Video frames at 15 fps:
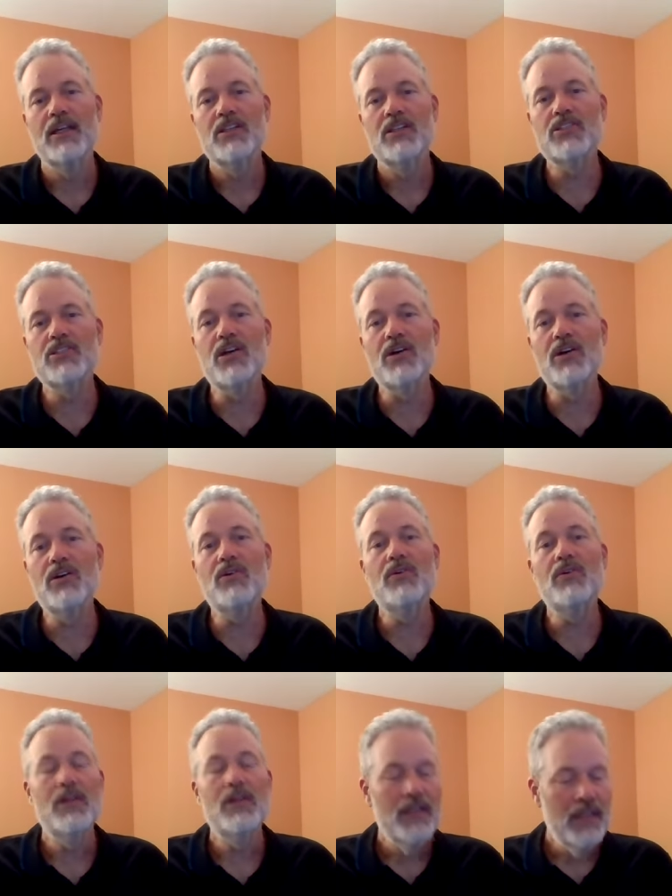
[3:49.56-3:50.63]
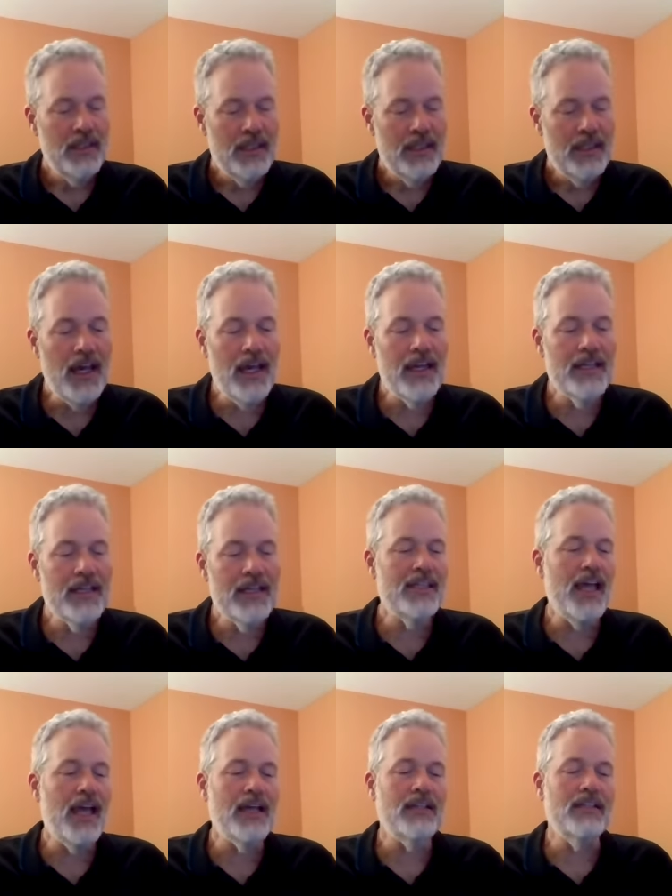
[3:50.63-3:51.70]
So, yeah,
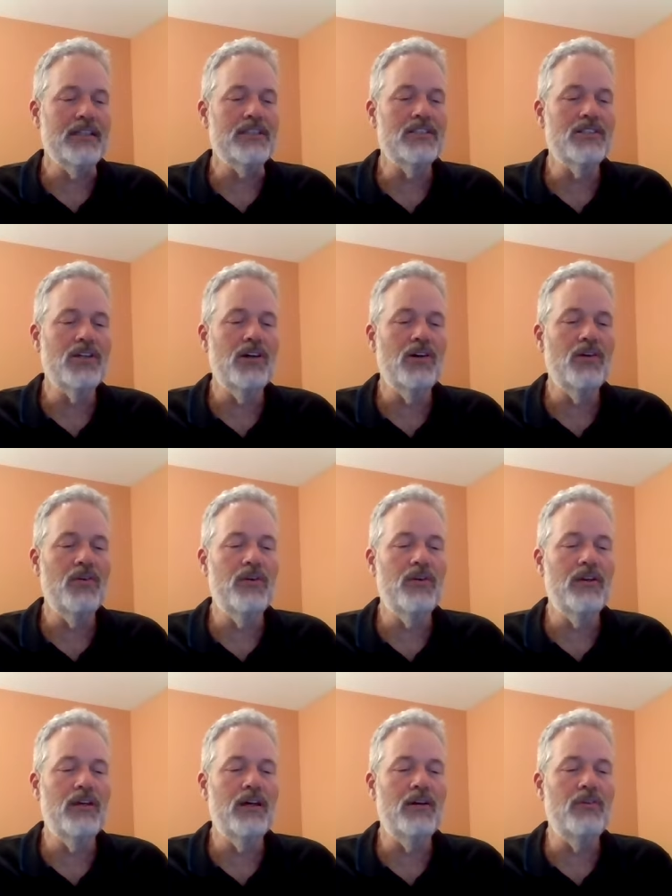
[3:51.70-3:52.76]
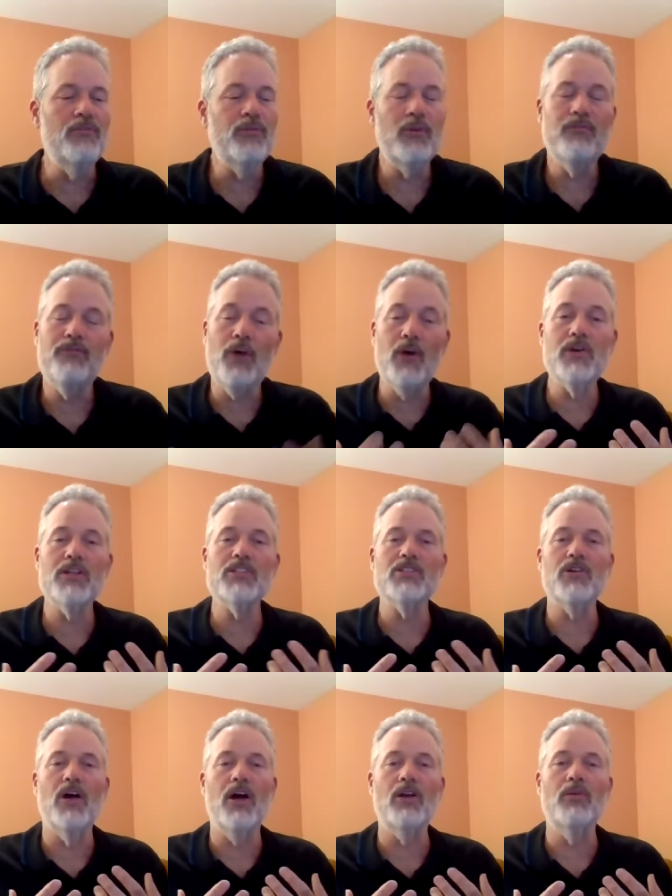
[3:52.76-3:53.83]
exactly. So uh, if we
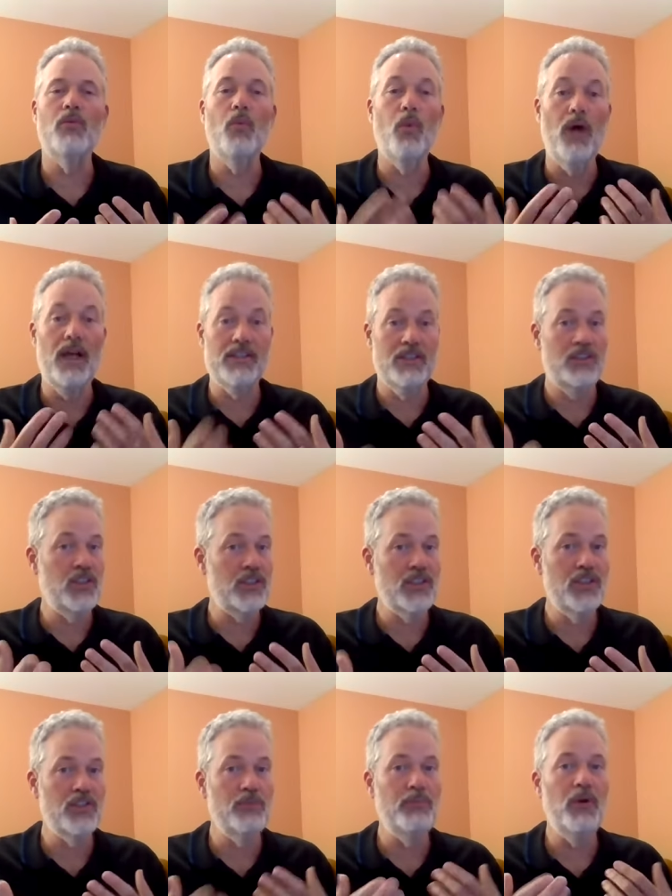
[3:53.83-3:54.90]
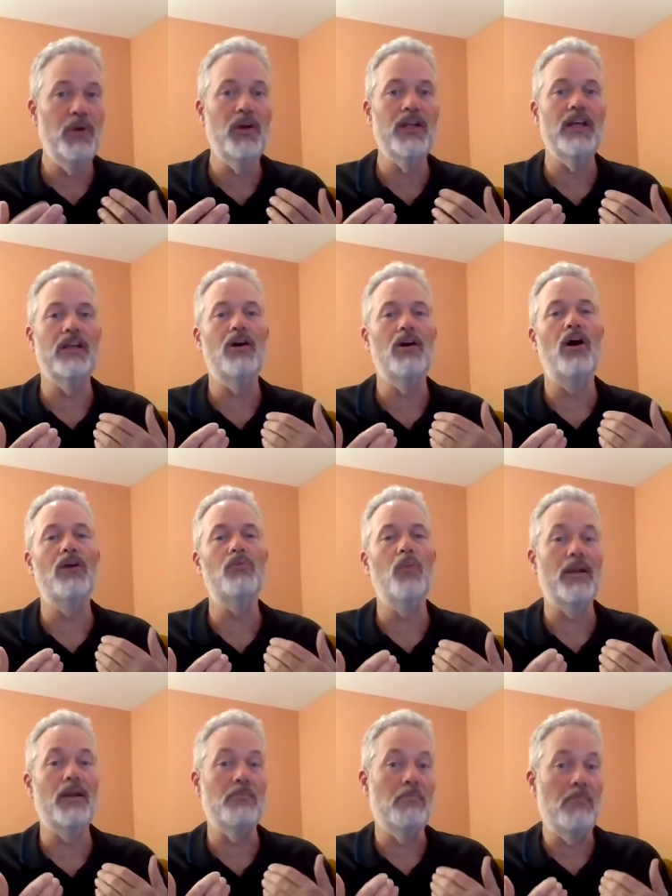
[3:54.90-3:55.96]
focus on, as, just as you put it, on
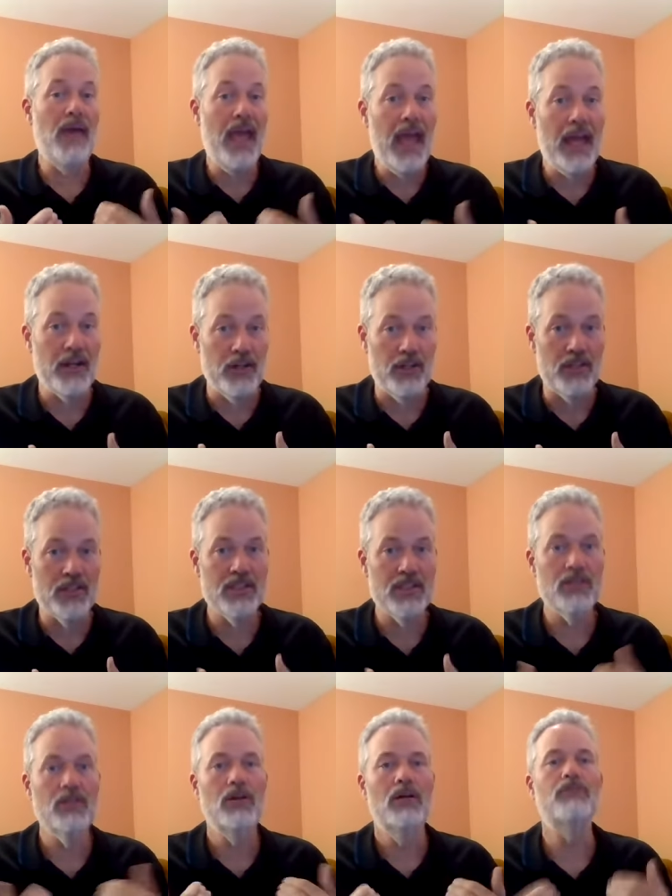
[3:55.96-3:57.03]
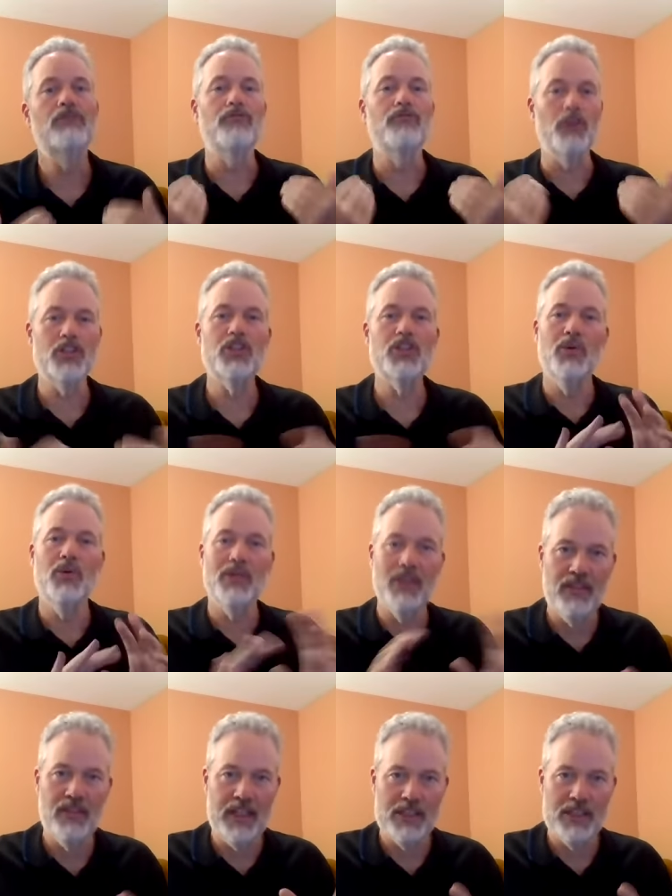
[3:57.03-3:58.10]
what matters, virtue and the
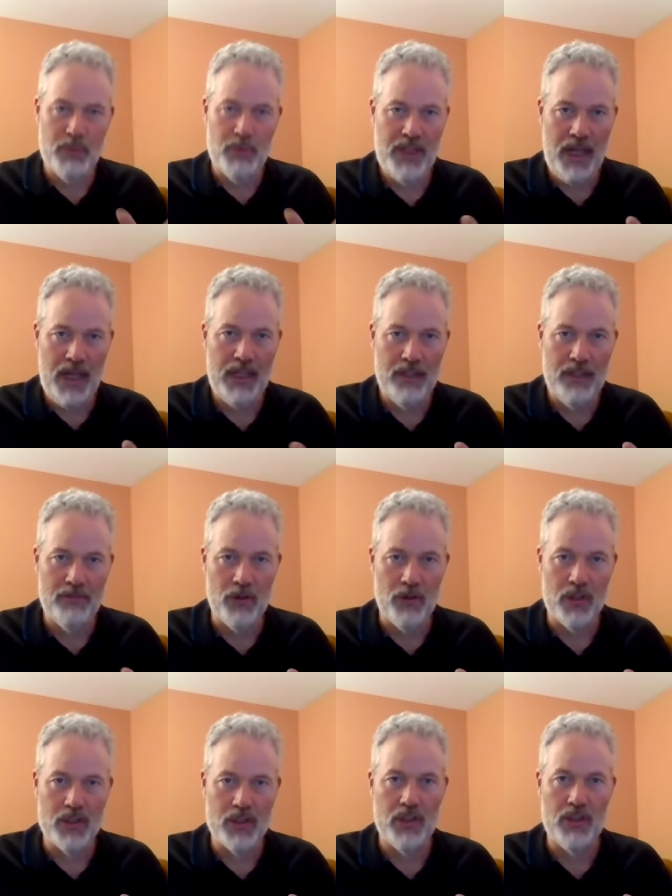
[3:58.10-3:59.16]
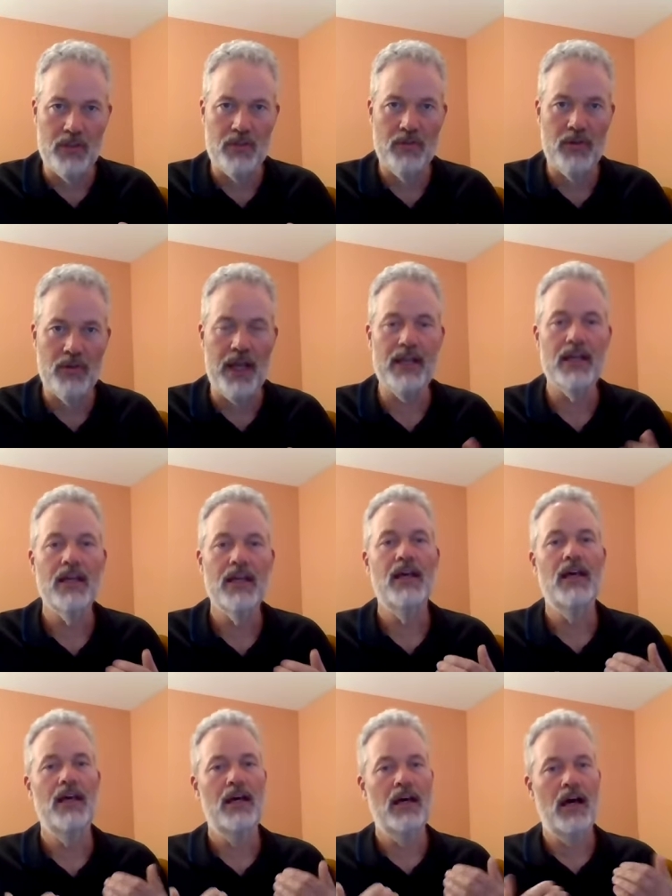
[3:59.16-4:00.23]
things pertaining to virtue, right?
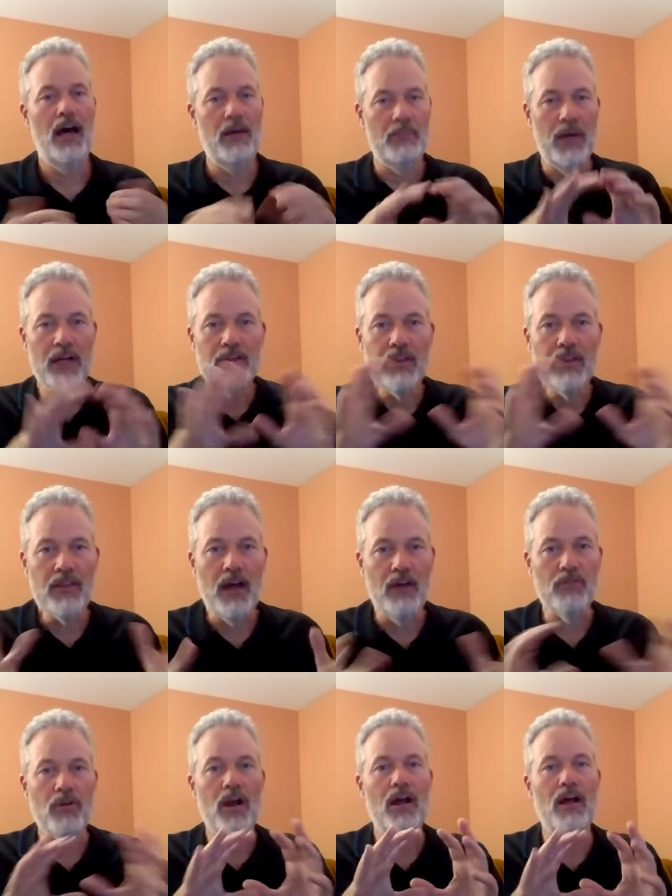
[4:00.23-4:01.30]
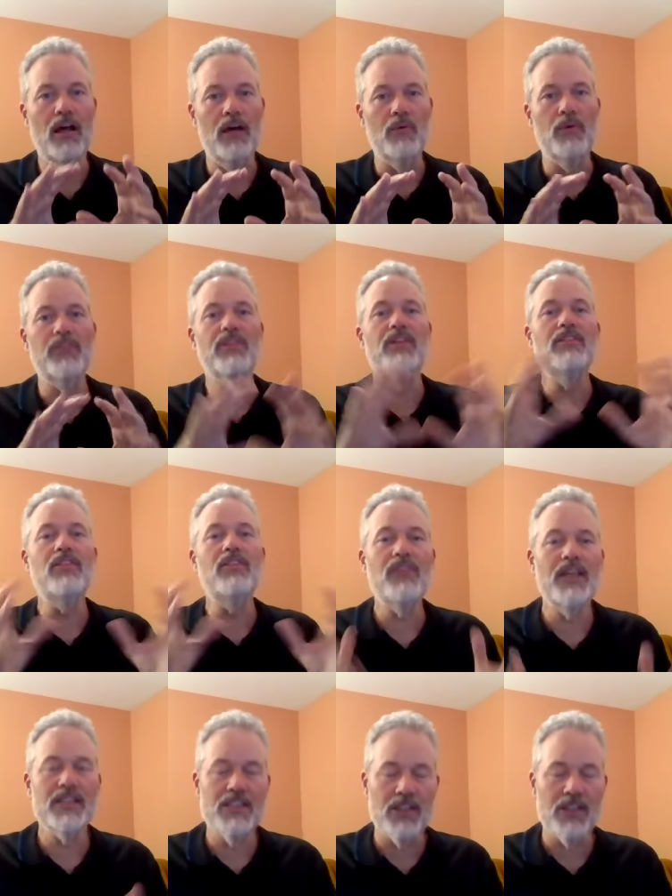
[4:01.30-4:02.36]
Among the, uh, uh, within the
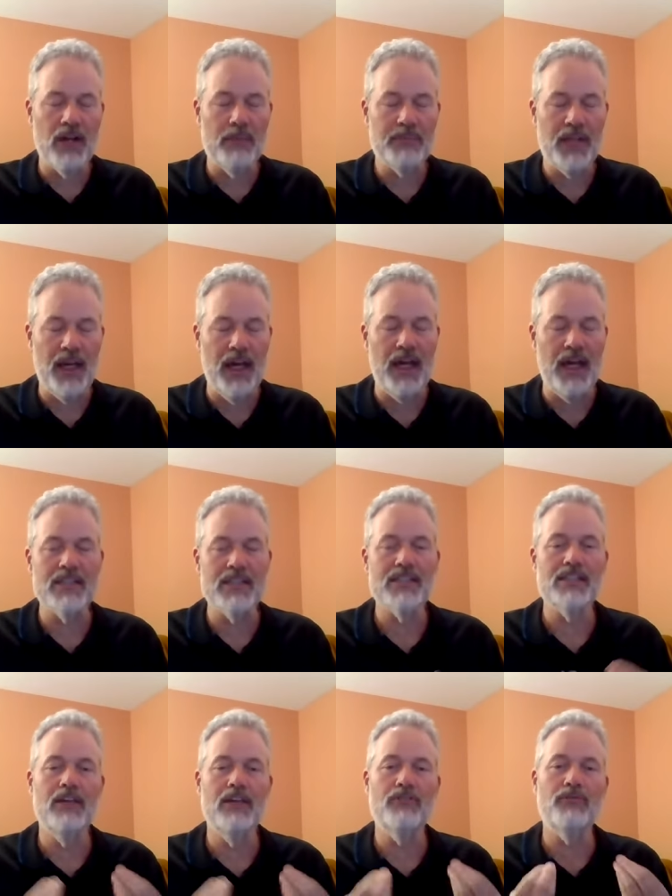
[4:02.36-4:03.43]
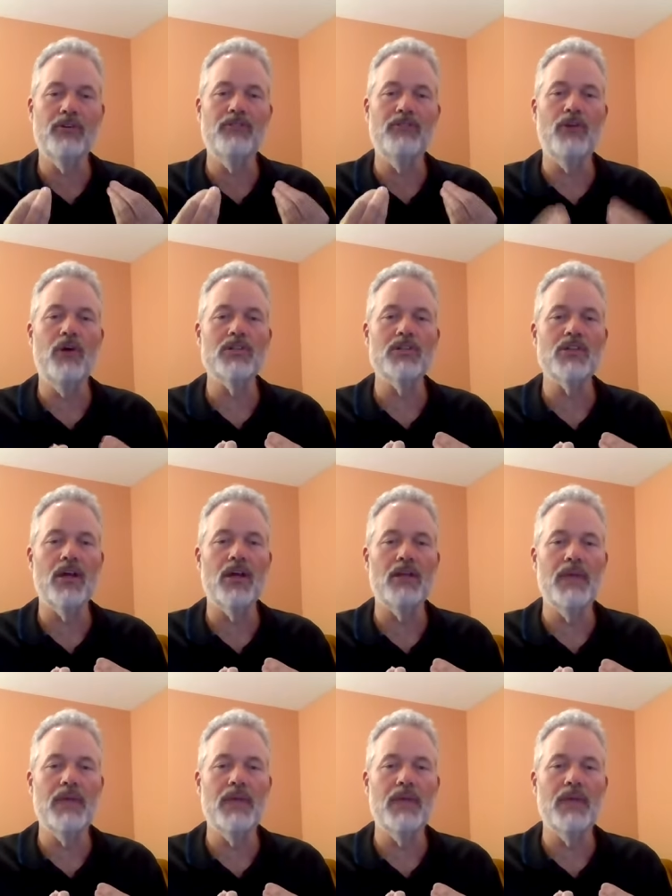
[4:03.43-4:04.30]
things that are up to us, if we focus on